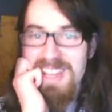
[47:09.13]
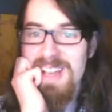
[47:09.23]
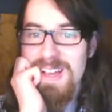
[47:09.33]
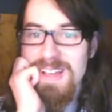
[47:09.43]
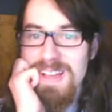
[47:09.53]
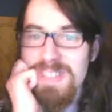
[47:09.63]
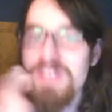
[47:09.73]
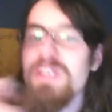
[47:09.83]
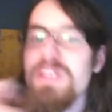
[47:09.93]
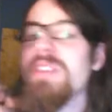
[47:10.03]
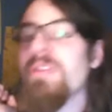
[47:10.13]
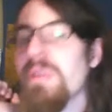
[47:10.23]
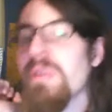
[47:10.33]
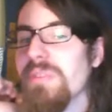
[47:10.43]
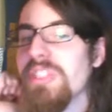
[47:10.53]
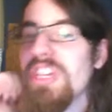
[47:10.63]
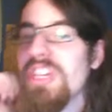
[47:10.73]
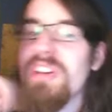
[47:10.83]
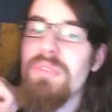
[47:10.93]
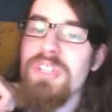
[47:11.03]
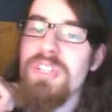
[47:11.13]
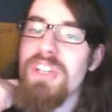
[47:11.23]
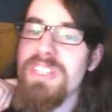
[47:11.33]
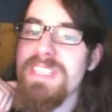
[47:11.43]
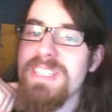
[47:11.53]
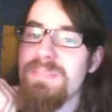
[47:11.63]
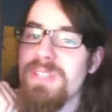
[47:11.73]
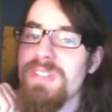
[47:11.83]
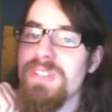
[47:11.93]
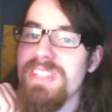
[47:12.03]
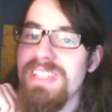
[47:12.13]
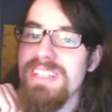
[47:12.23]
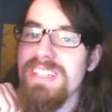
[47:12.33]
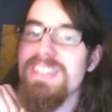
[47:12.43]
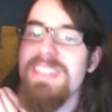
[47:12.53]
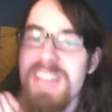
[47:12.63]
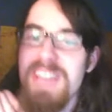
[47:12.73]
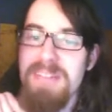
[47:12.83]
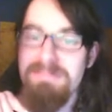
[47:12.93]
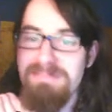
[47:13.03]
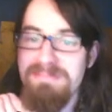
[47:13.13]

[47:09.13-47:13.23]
The one where she asks him to with me tonight, of course.